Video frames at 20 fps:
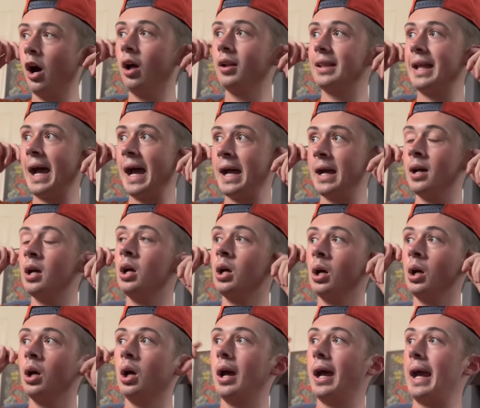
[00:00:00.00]
that.
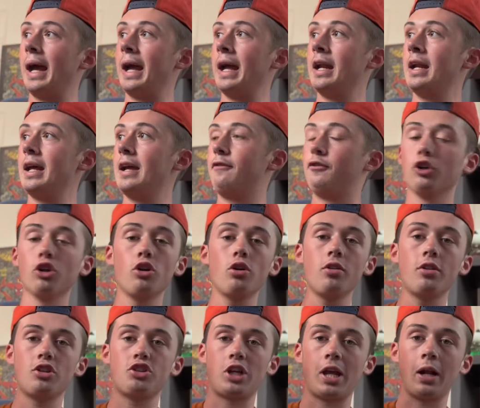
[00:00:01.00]
And if you're new to
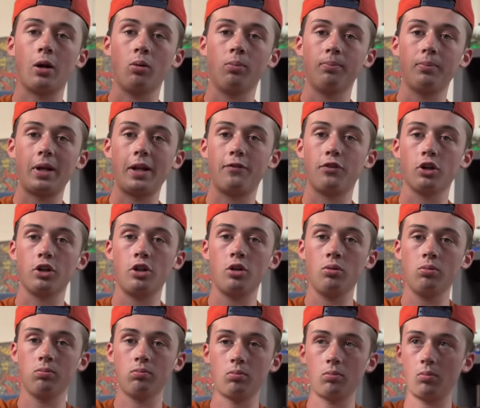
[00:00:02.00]
the channel, if you're new,
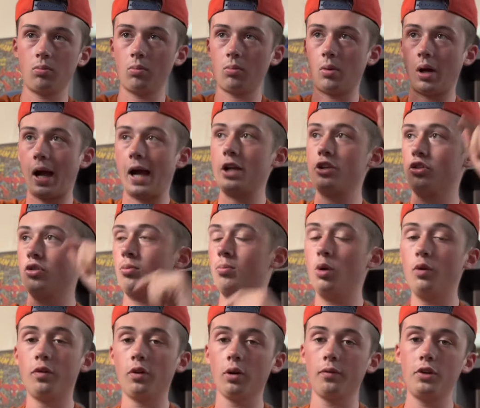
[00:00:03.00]
I do
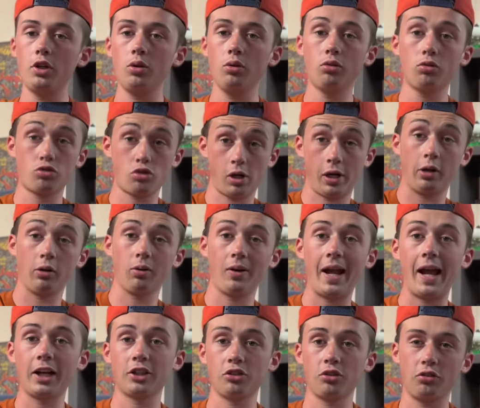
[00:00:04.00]
movie reviews, trailer
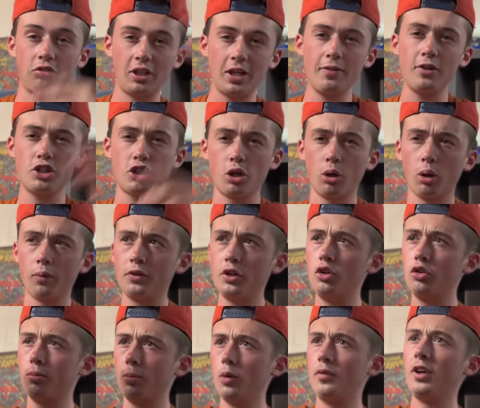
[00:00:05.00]
reactions, TV show
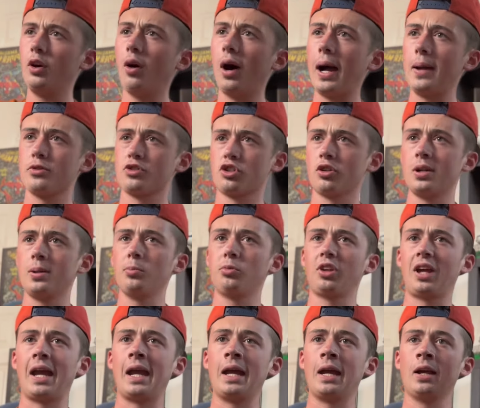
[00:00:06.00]
reviews, movie live streams,
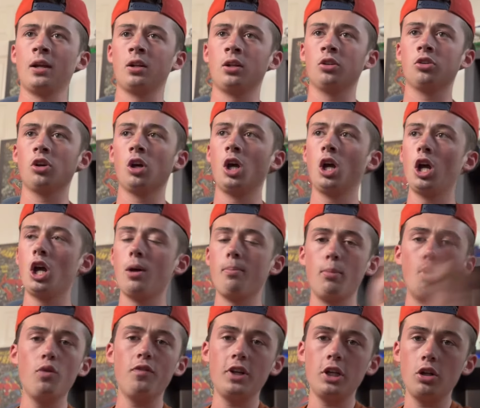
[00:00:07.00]
and
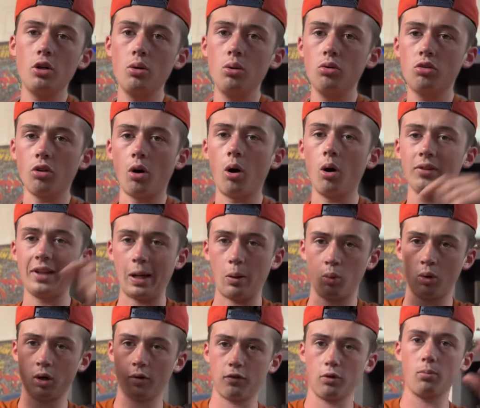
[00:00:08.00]
movie news, all that
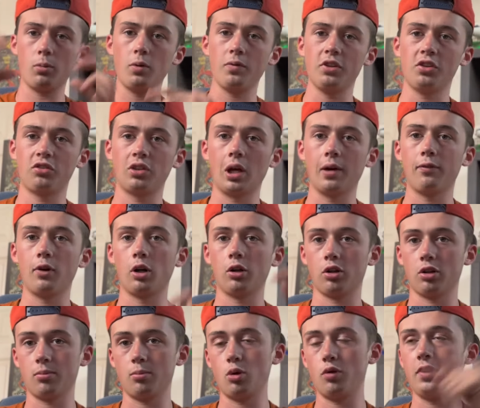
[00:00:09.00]
wonderful movie stuff under
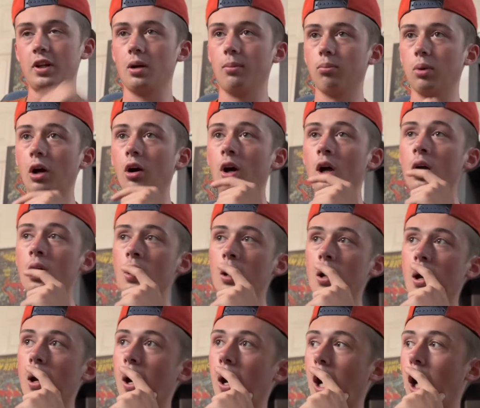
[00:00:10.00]
the movie umbrella.
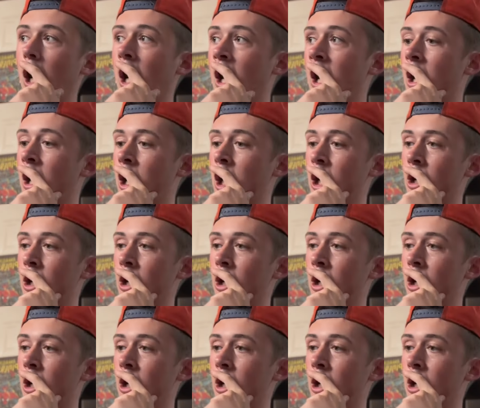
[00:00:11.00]
Like